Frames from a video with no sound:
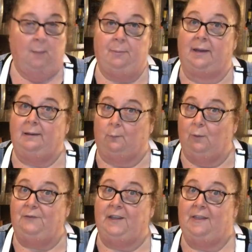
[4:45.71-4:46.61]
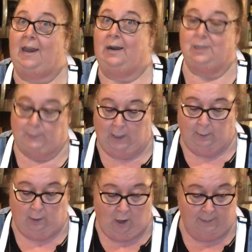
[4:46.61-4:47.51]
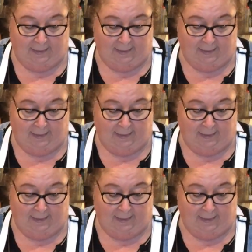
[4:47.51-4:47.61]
but we'll figure that out as we go along.